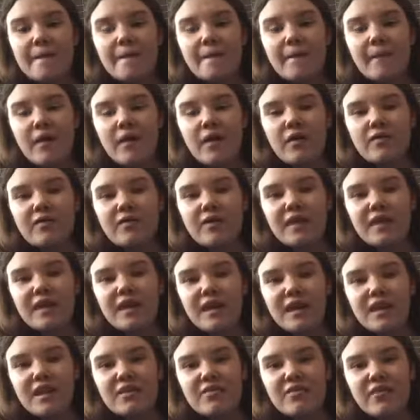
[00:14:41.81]
where the
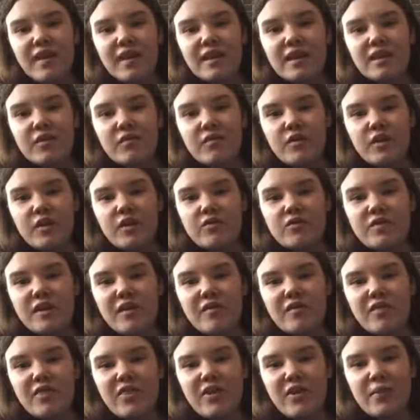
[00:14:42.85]
kids finally
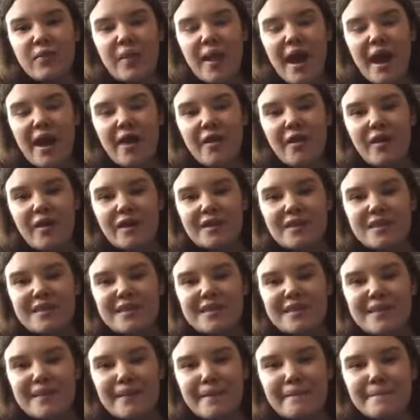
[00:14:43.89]
reunite with their
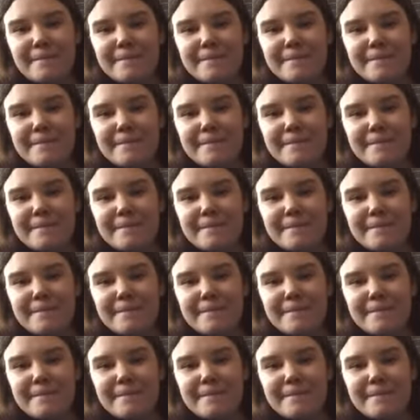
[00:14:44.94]
parents,